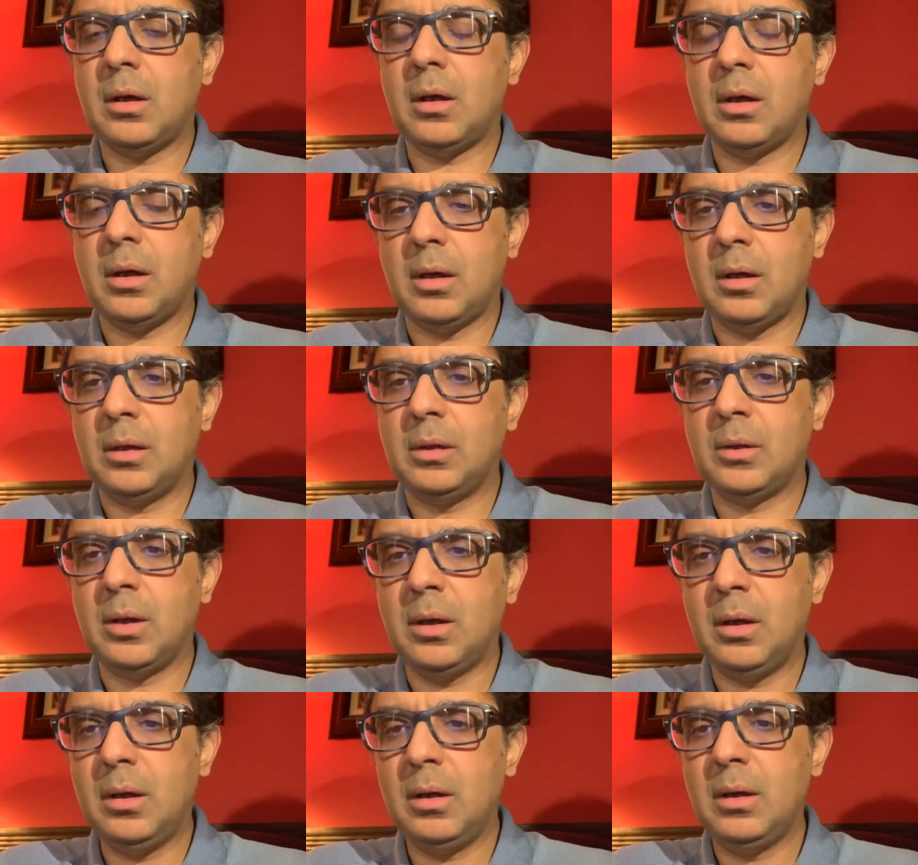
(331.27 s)

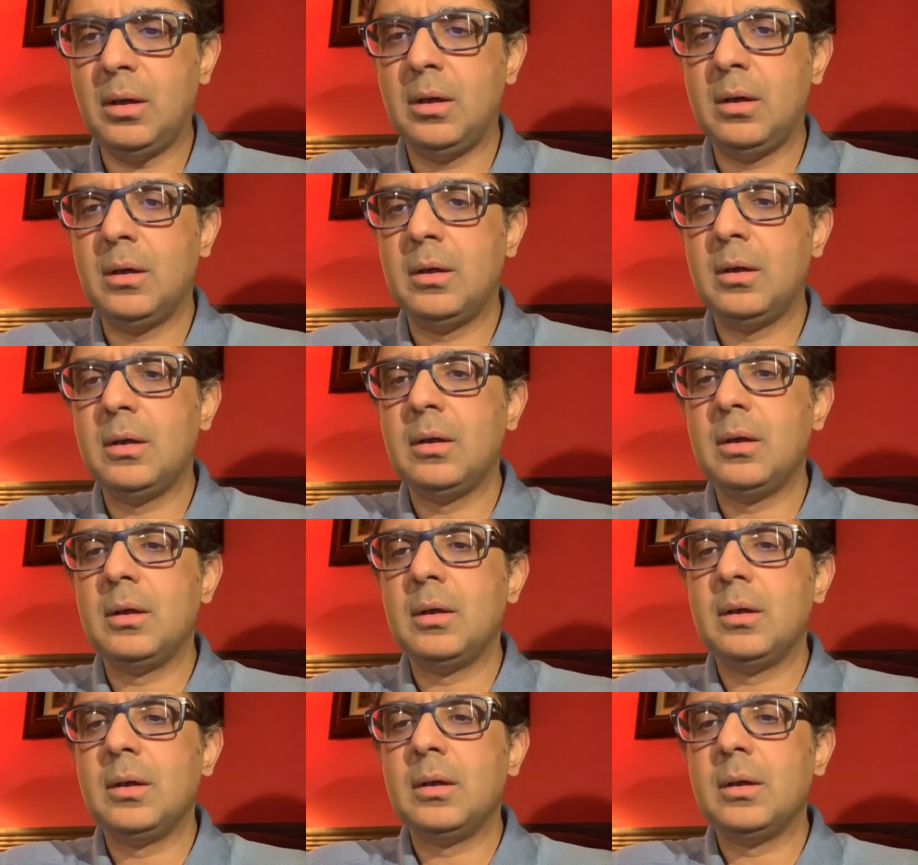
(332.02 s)
anha,
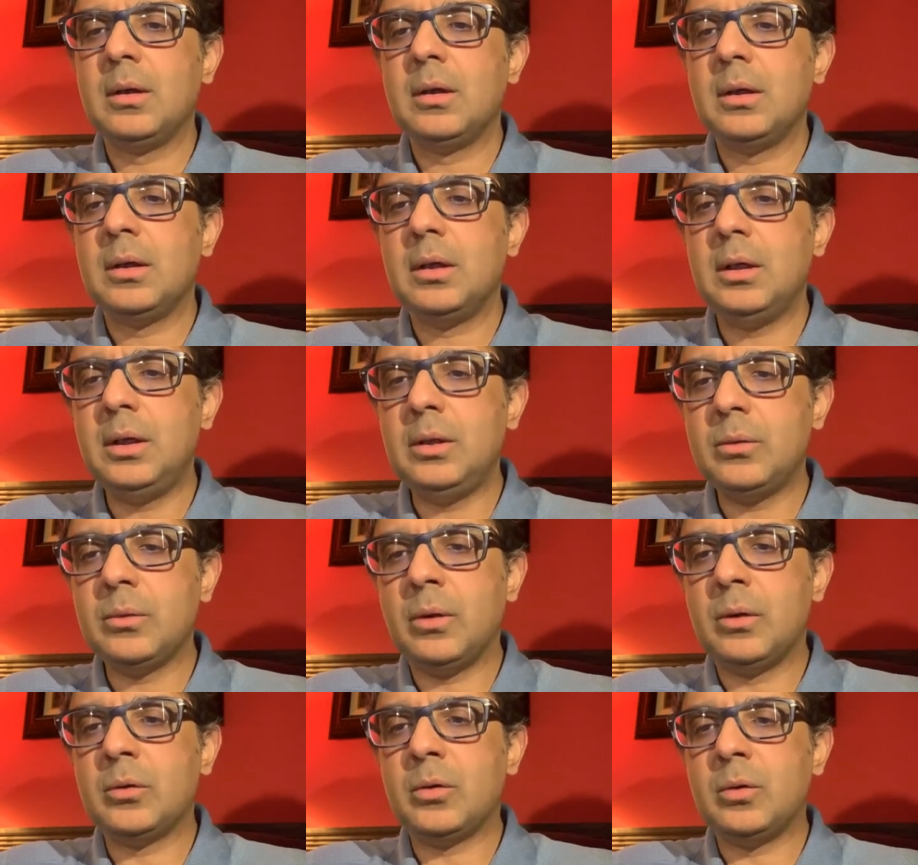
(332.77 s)
he
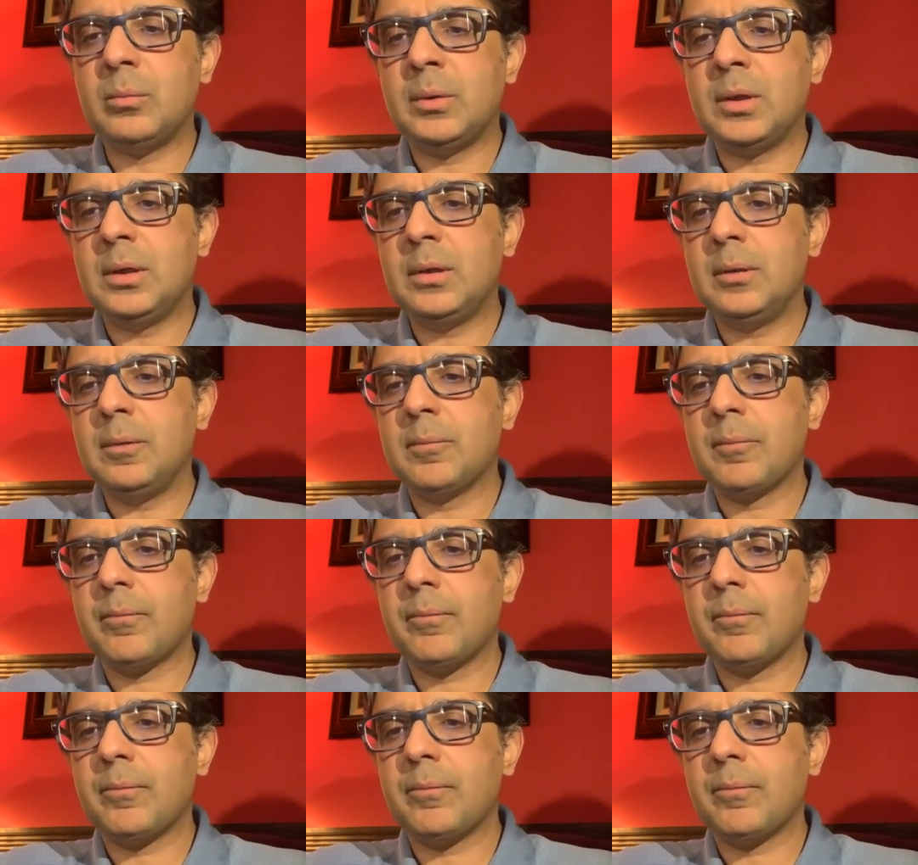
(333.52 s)
told Umar,